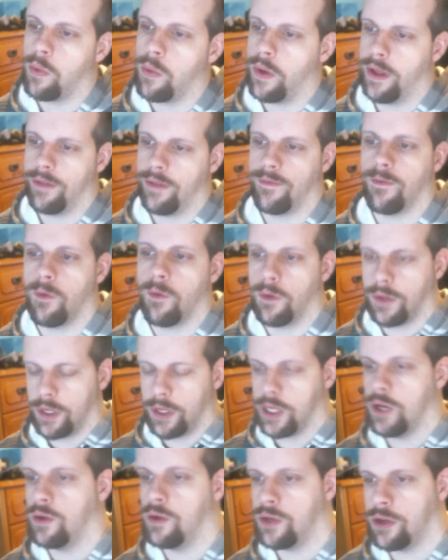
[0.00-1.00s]
for the
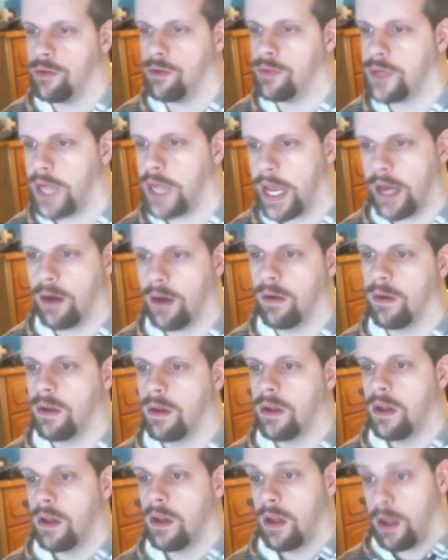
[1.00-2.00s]
YouTube channel
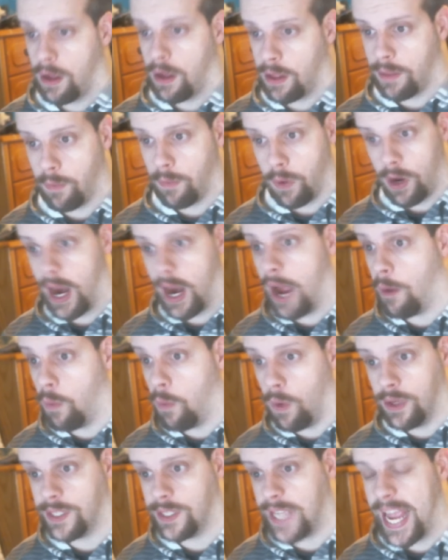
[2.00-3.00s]
where I
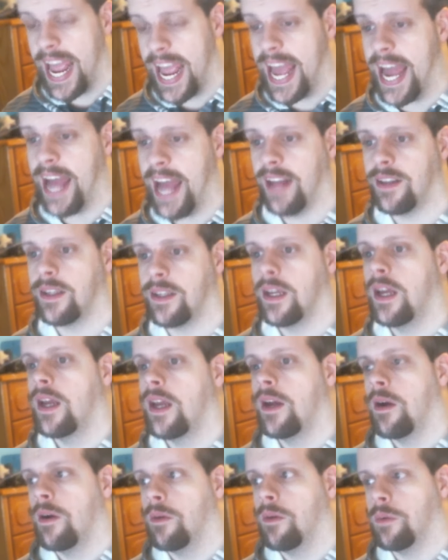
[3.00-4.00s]
was at
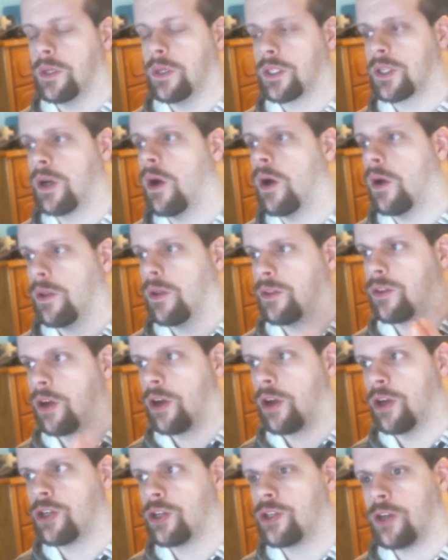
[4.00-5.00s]
was called
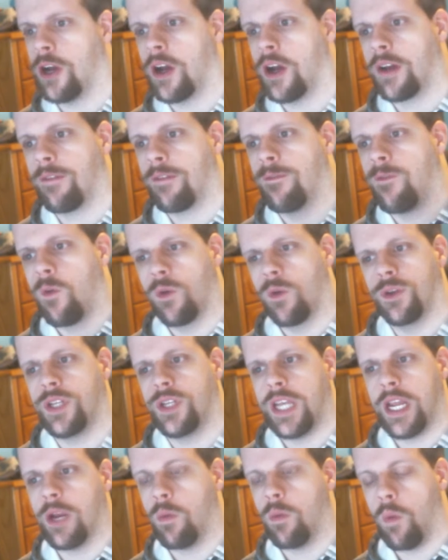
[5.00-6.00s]
Thunderstruck
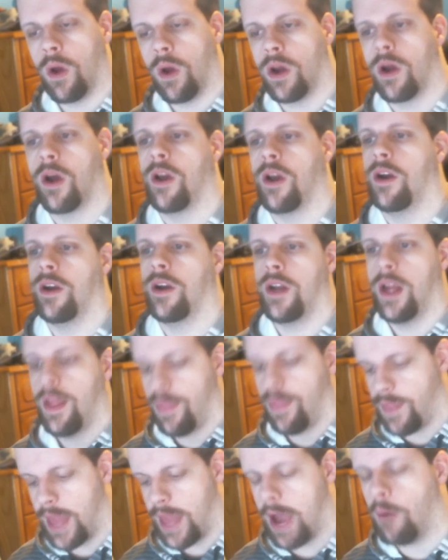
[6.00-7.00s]
14100.
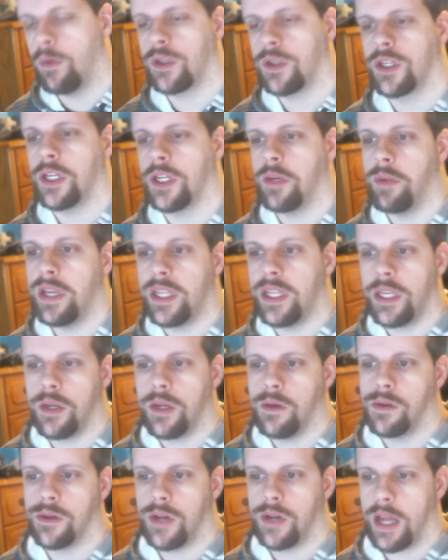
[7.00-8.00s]
That was going to be the
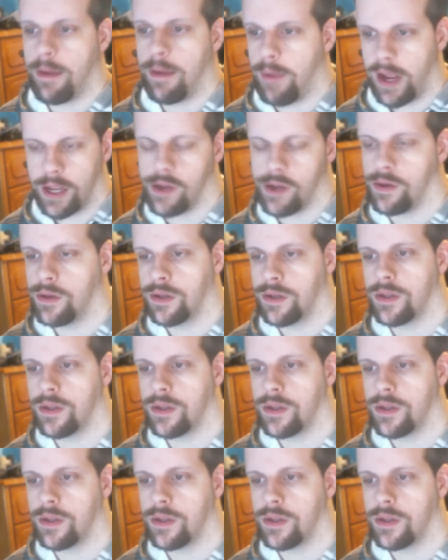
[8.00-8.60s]
username I use.